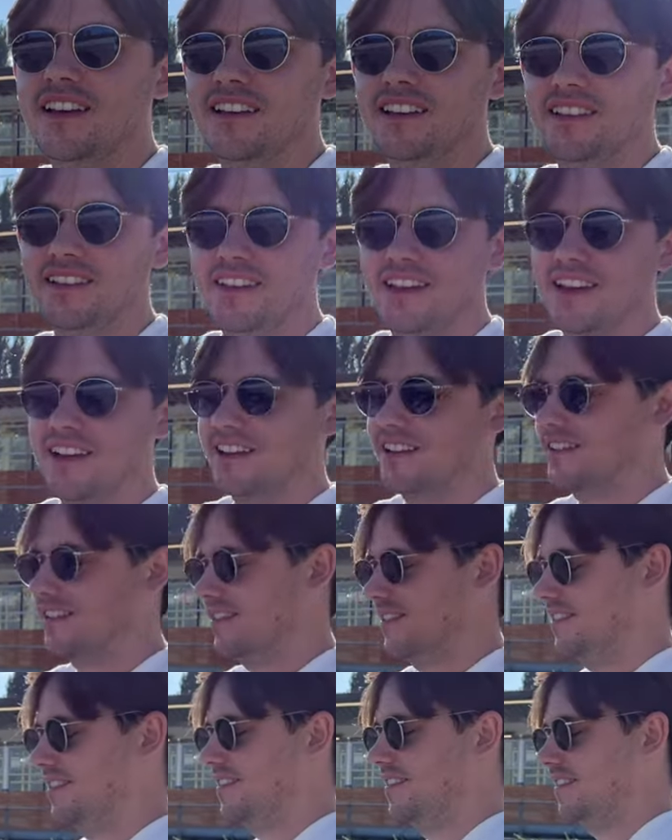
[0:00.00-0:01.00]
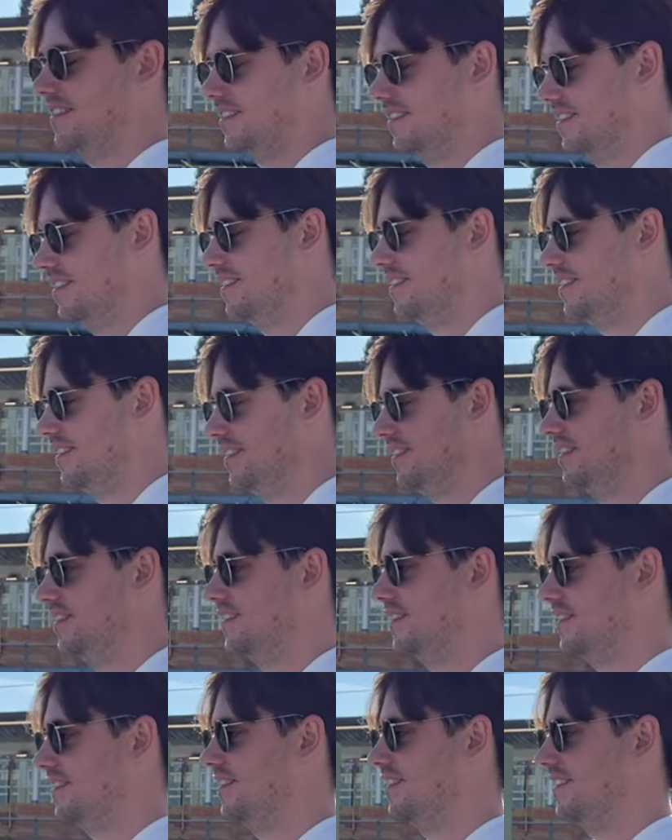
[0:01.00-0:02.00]
We yeah. have video of it. We just haven't
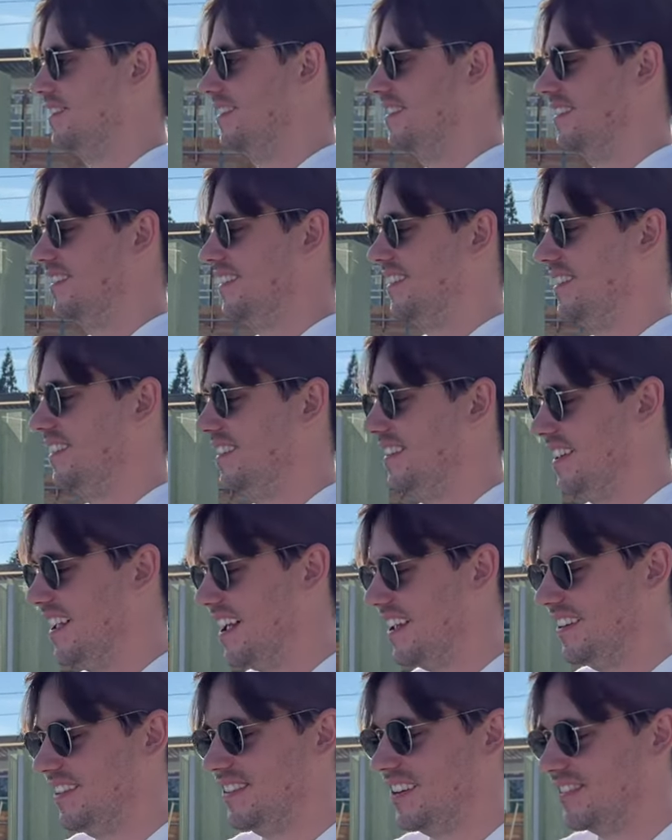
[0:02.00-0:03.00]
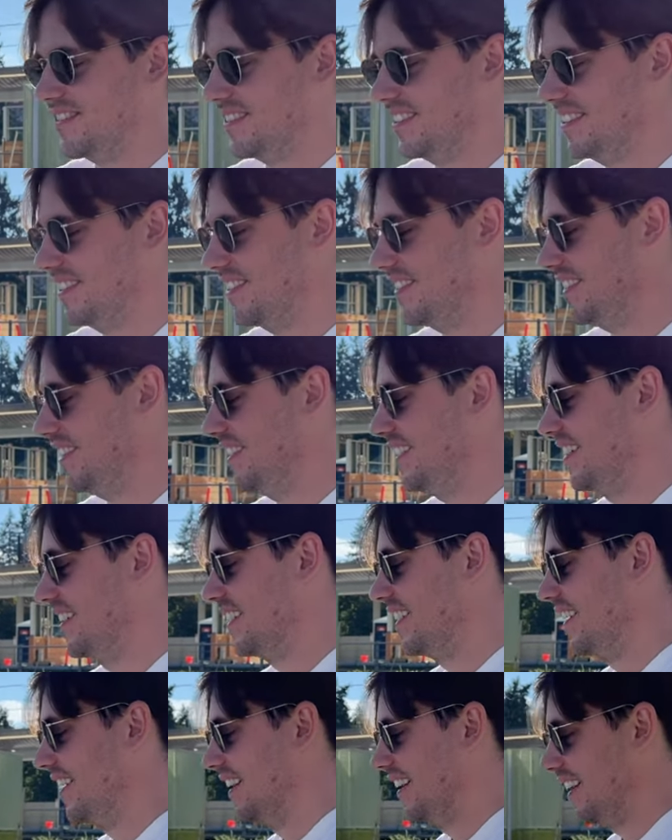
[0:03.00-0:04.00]
posted it. Yeah, you definitely should.
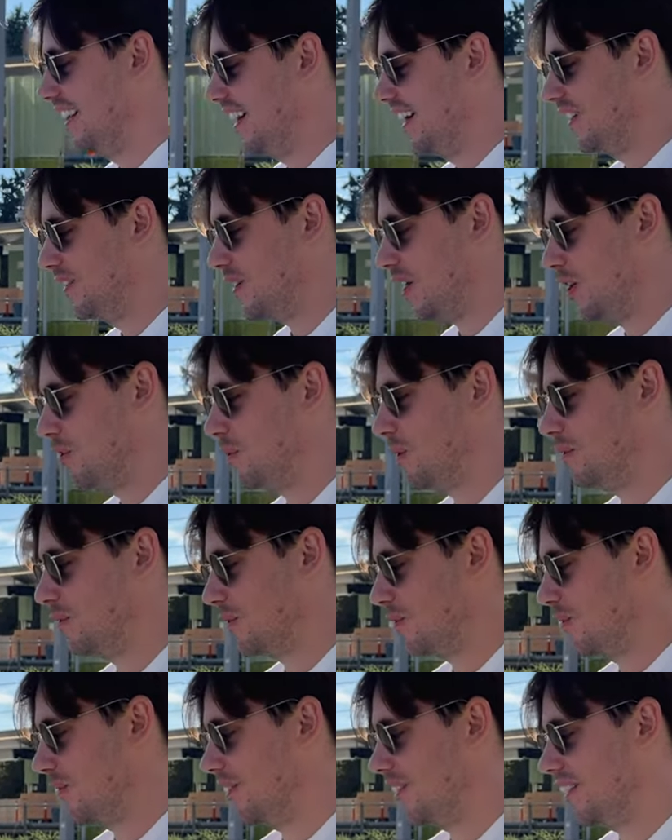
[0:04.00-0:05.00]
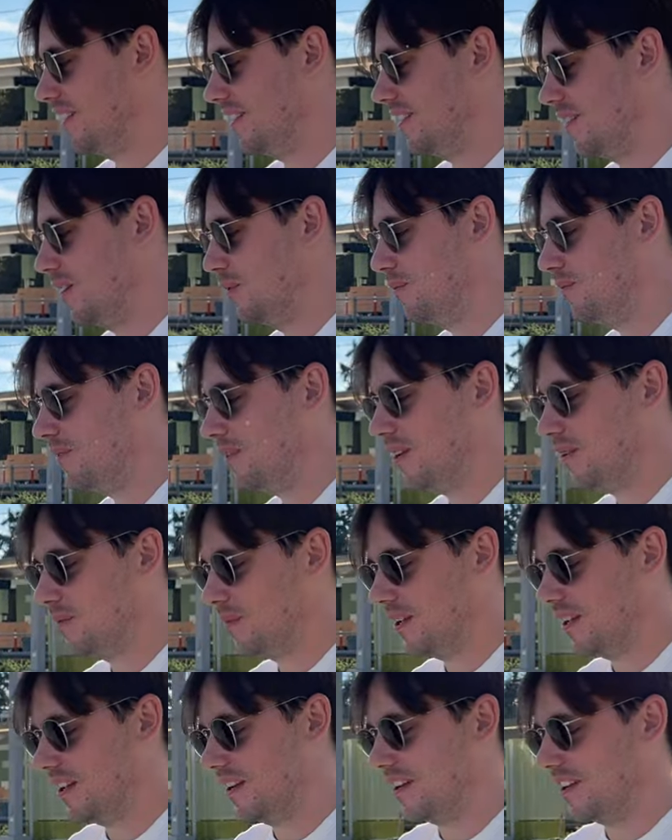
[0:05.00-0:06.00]
I'll, I'll be recording. Hopefully, I'll
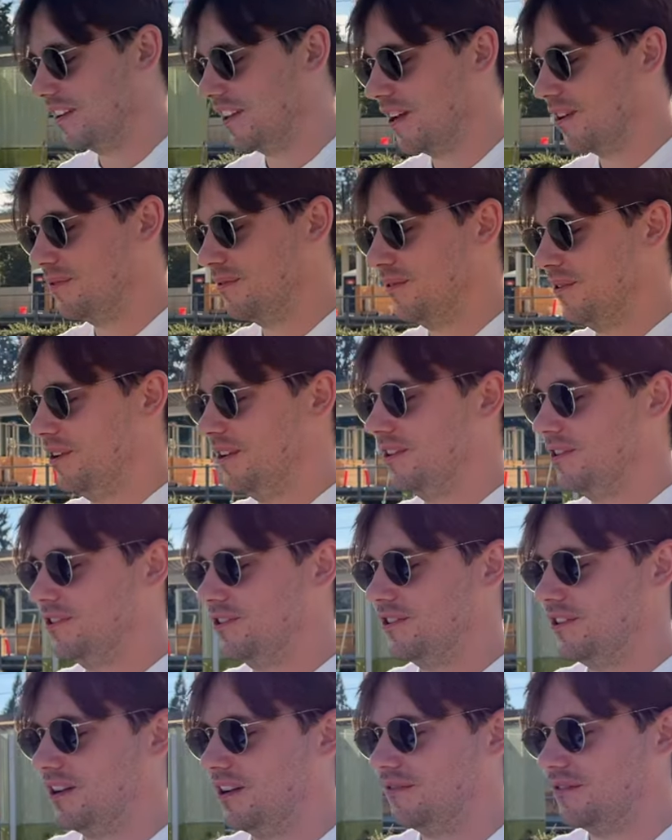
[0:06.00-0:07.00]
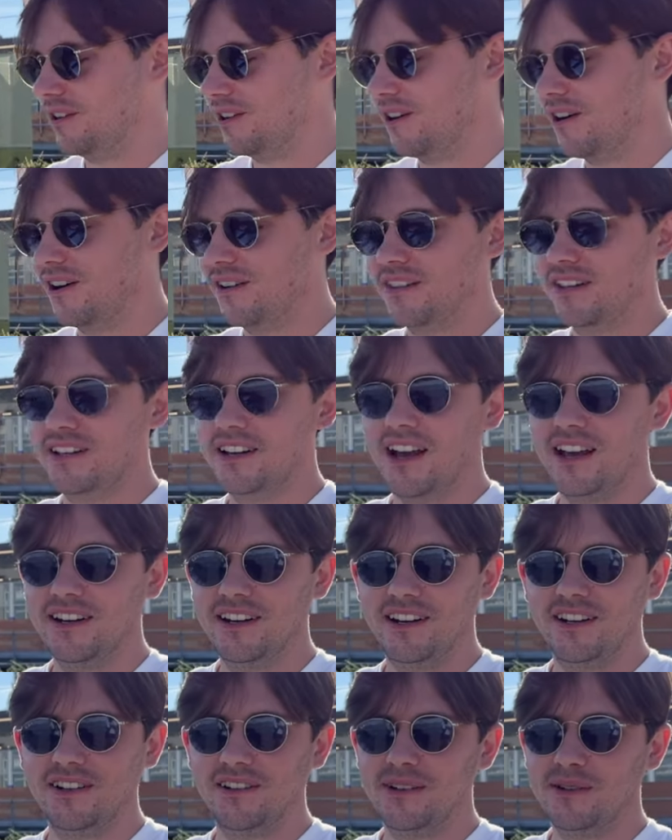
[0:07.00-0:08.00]
be getting a lot of footage of the car and the
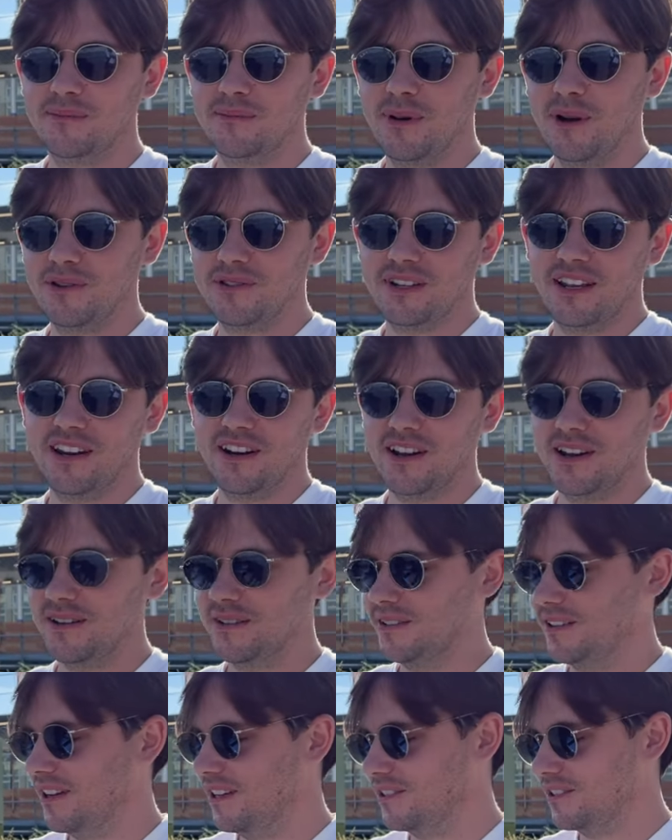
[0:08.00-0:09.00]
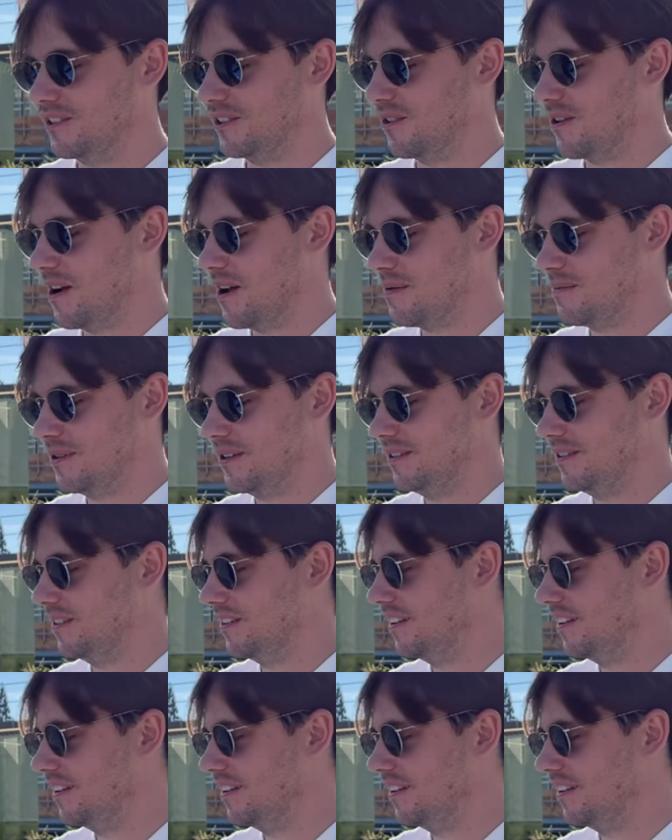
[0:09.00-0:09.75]
dyno and posting it on Instagram and